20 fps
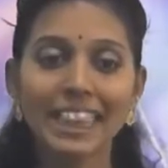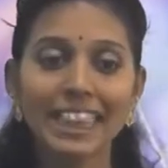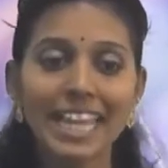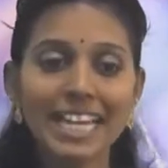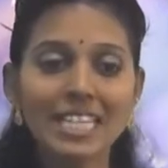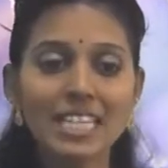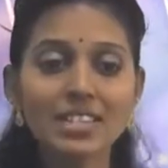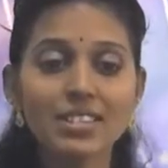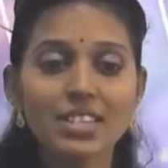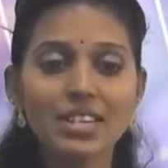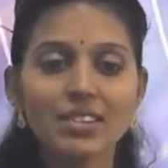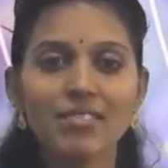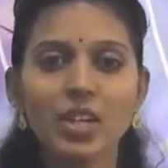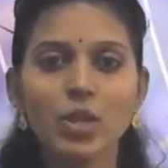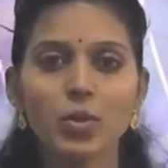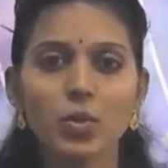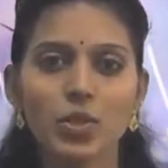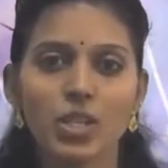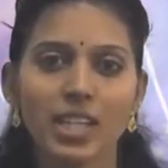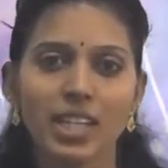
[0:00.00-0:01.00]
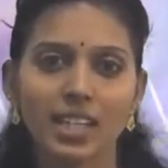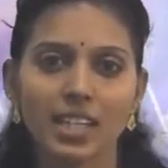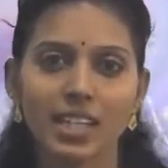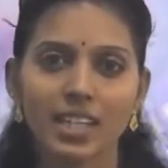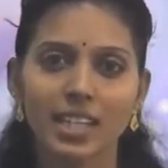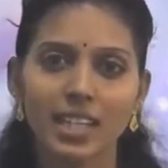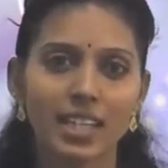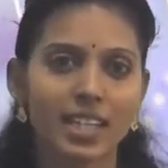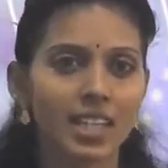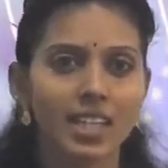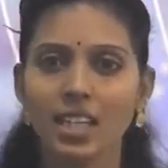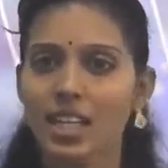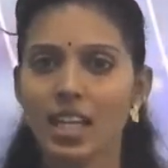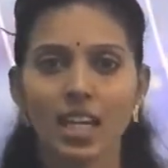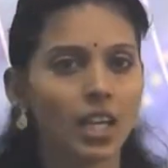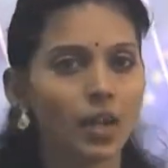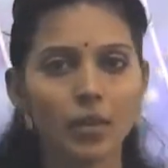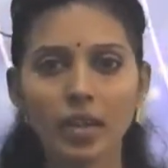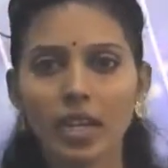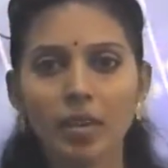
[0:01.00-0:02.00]
that is revolution.
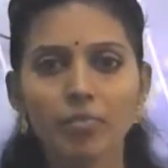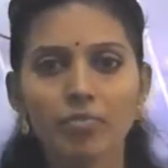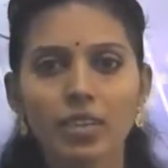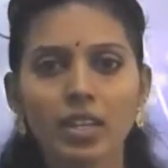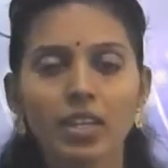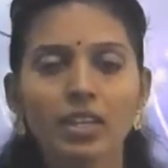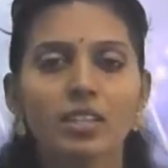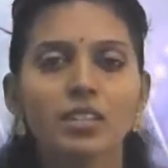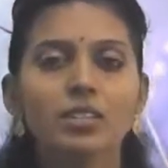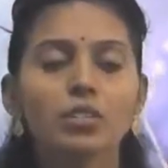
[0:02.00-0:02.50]
Okay.